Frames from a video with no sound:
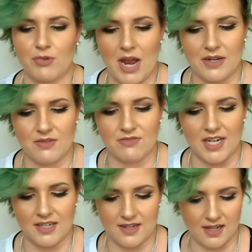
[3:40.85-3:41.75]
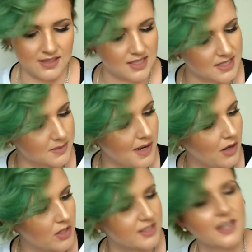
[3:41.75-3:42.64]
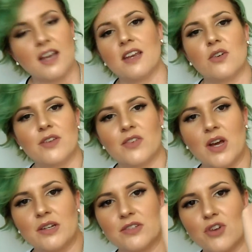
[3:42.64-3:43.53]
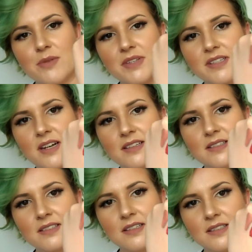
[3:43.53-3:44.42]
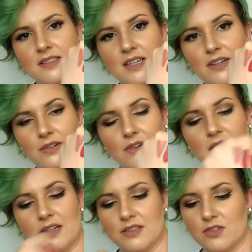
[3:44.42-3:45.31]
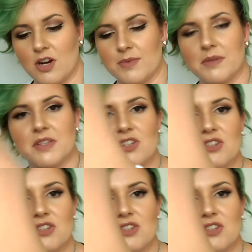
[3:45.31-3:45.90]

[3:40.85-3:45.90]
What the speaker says: browny red colour as well. It's like I don't even know how to describe these colours because I don't know how to describe